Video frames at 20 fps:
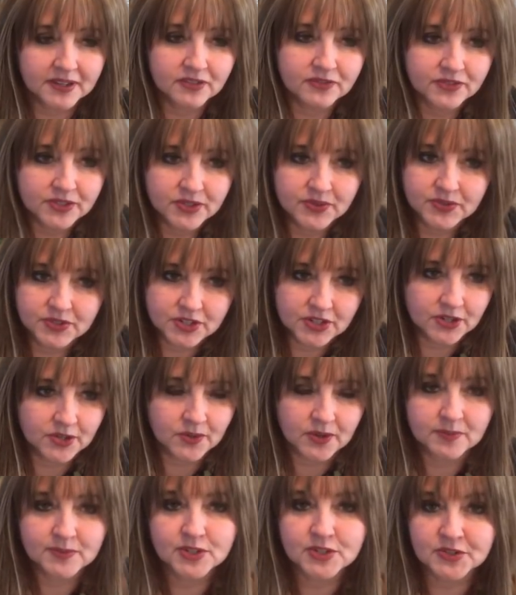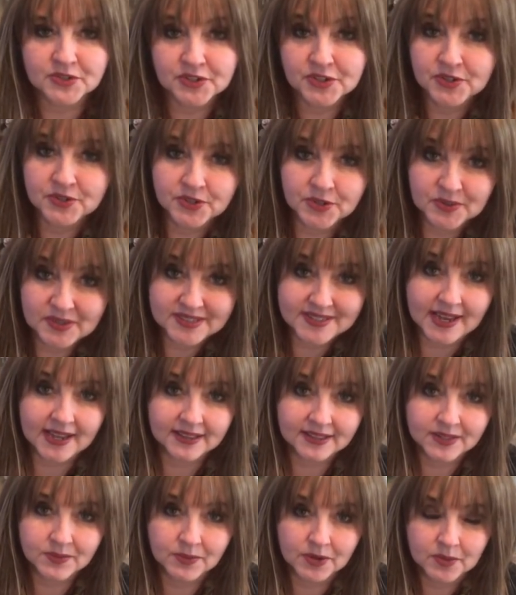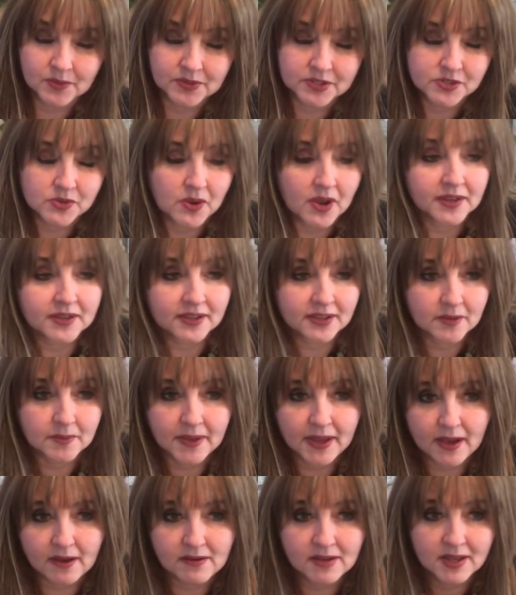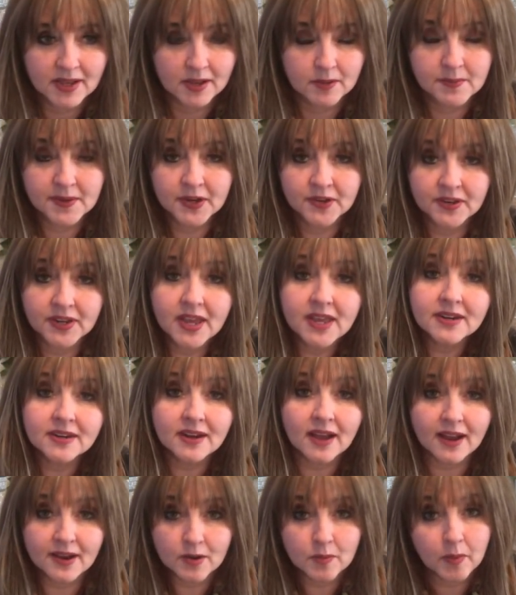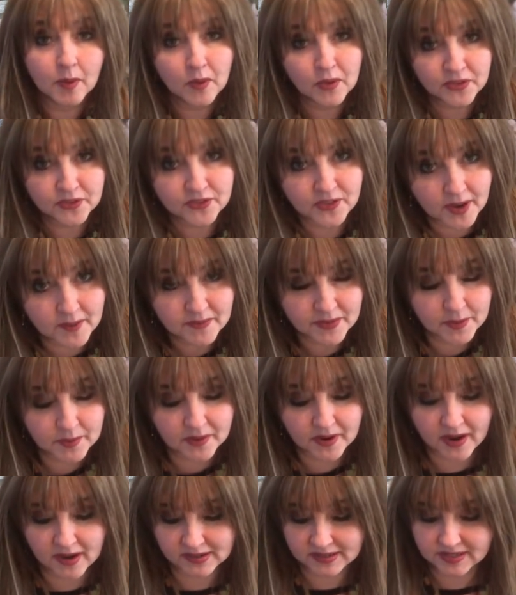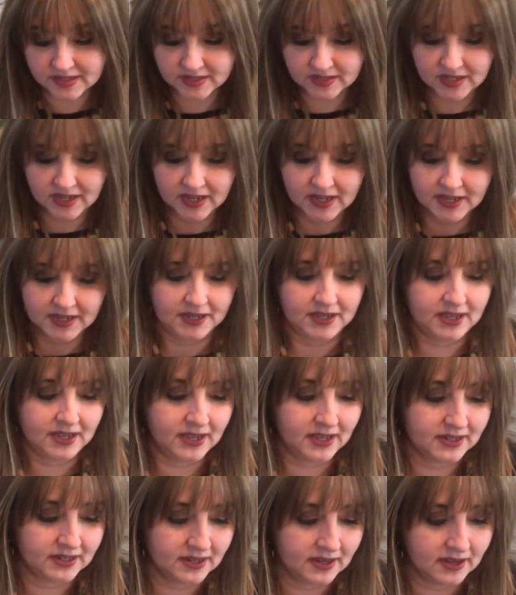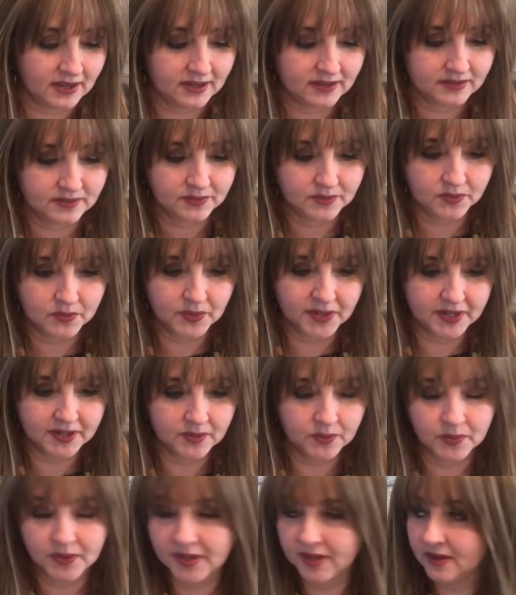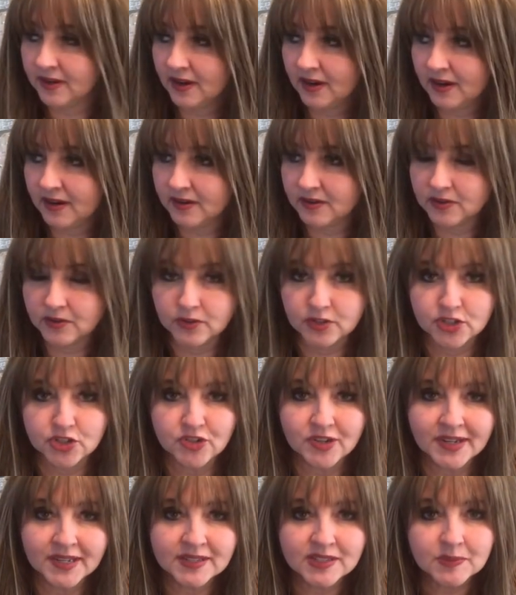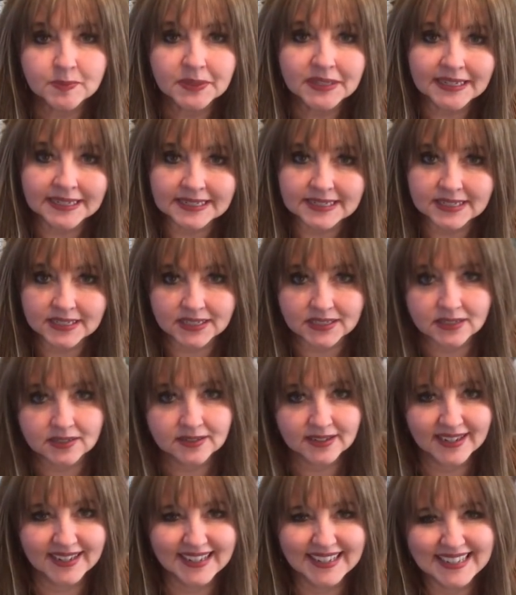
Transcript: if you do, I'm sure you know exactly what we're talking about. Marianne and I are both from the Bronx, and we are transplanted